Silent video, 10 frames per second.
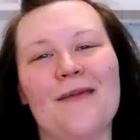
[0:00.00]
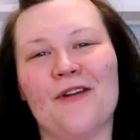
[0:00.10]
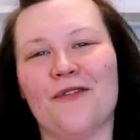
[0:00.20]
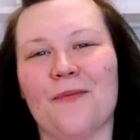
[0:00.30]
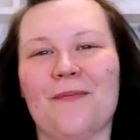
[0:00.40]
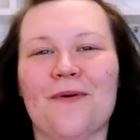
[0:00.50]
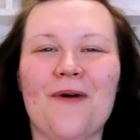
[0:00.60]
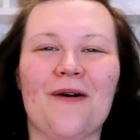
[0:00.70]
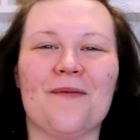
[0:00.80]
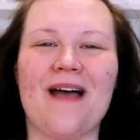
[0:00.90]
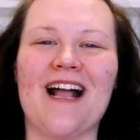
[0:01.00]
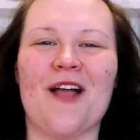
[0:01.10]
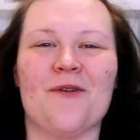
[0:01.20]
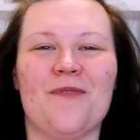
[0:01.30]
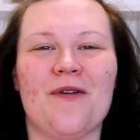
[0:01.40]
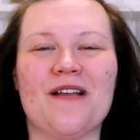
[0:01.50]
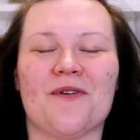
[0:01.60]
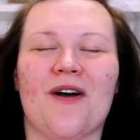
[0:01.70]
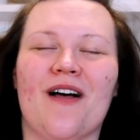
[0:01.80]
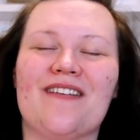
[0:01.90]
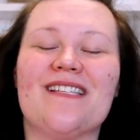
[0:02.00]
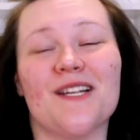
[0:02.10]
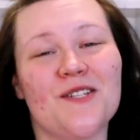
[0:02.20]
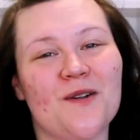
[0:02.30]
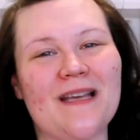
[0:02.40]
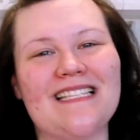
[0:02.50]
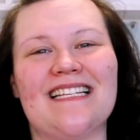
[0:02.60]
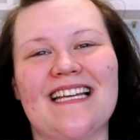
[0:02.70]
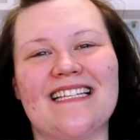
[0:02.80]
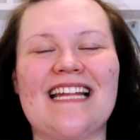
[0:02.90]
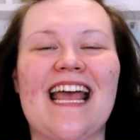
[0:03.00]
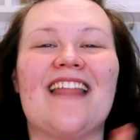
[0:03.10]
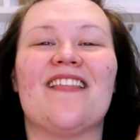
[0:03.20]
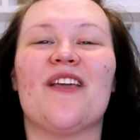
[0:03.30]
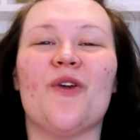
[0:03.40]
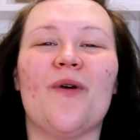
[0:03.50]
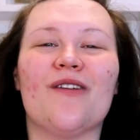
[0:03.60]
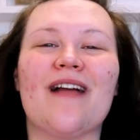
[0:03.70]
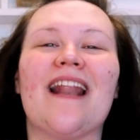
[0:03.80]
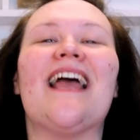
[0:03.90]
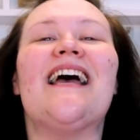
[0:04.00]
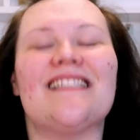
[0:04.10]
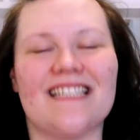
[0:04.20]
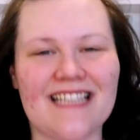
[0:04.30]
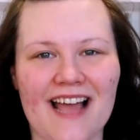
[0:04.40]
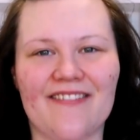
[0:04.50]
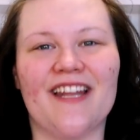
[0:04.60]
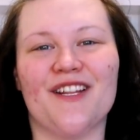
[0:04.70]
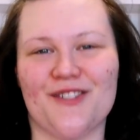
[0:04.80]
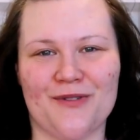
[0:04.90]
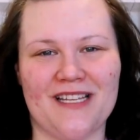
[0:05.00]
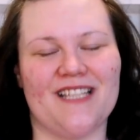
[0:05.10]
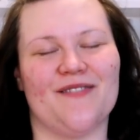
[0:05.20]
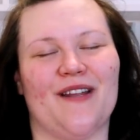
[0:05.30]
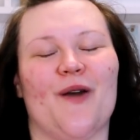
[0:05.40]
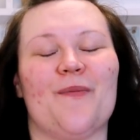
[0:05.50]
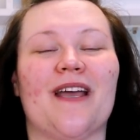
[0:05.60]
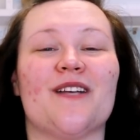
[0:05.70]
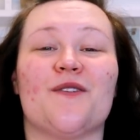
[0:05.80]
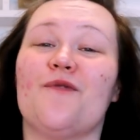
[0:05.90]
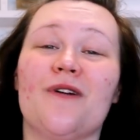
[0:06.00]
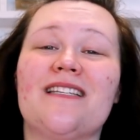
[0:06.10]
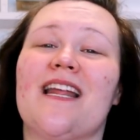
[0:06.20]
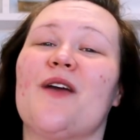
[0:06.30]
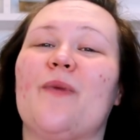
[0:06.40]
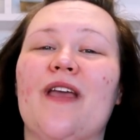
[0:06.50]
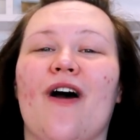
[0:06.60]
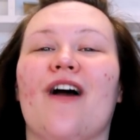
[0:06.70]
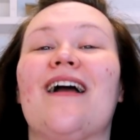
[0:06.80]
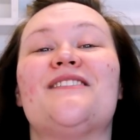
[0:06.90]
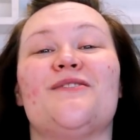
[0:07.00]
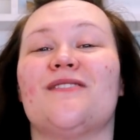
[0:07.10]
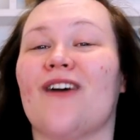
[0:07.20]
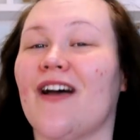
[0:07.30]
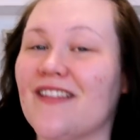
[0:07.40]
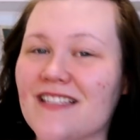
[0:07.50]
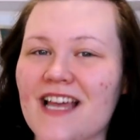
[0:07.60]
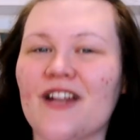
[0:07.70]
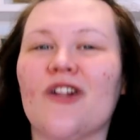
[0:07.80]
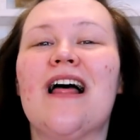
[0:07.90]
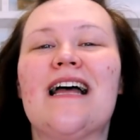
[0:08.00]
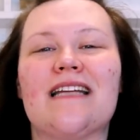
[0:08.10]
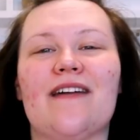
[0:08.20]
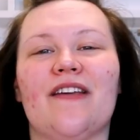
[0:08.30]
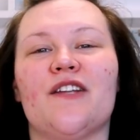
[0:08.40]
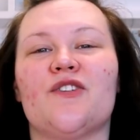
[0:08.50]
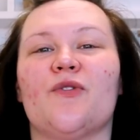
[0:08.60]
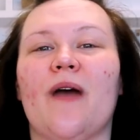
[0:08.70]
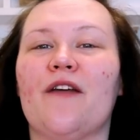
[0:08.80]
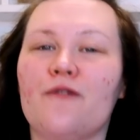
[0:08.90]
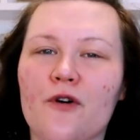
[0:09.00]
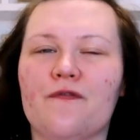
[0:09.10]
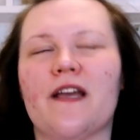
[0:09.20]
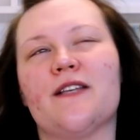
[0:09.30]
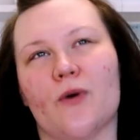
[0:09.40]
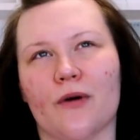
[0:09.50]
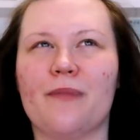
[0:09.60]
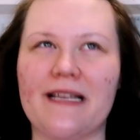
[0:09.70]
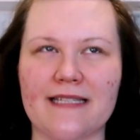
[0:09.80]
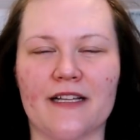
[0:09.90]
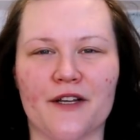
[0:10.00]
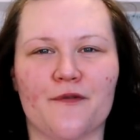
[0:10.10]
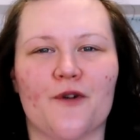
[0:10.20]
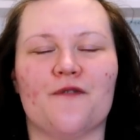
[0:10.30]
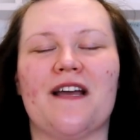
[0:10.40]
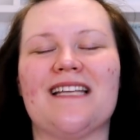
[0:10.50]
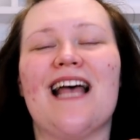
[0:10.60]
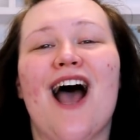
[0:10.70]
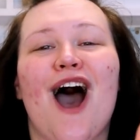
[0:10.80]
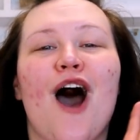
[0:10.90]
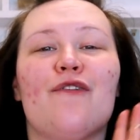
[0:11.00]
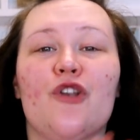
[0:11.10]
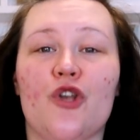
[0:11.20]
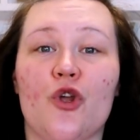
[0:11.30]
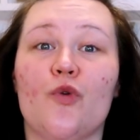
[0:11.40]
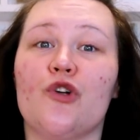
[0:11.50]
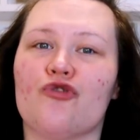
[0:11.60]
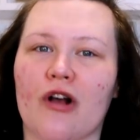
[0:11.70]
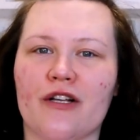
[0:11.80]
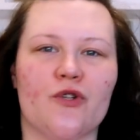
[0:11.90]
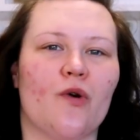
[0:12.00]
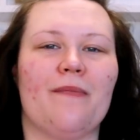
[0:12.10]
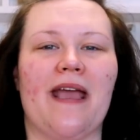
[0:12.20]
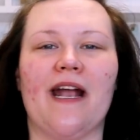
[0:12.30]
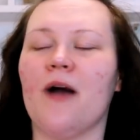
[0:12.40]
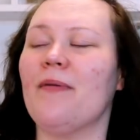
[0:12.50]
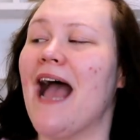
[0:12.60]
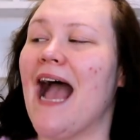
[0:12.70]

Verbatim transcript: Hey beautiful people, welcome back. I hope that you guys are all having such an amazing day today and that you are ready to dive in to today's video because for today we are, as you saw in the title, diving into a full face or basically a full face of new drugstore makeup.